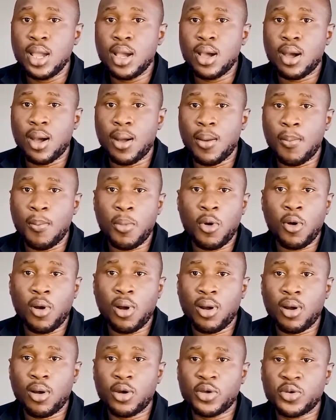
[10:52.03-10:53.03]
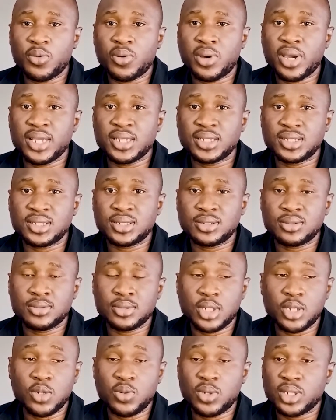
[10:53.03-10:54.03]
But otherwise,
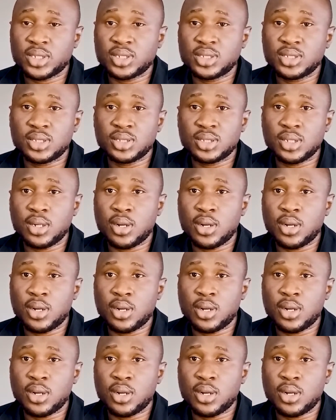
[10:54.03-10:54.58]
it works